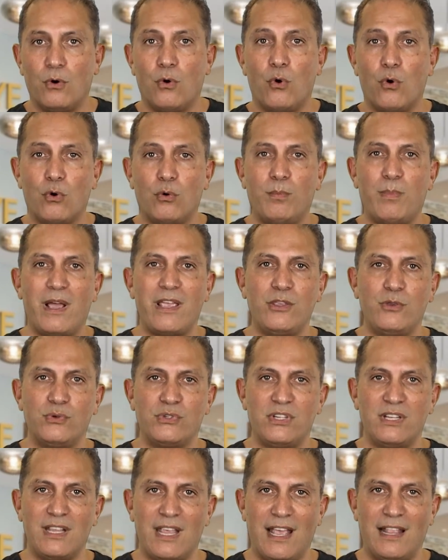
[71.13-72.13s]
or by
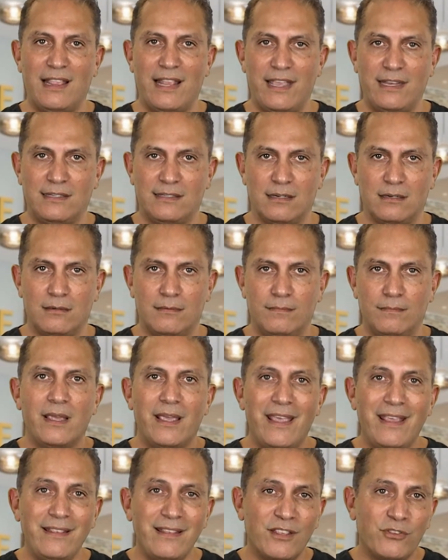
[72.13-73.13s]
using a laser.
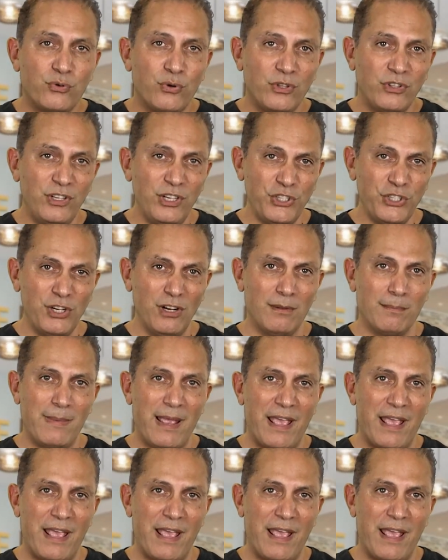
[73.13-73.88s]
In the traditional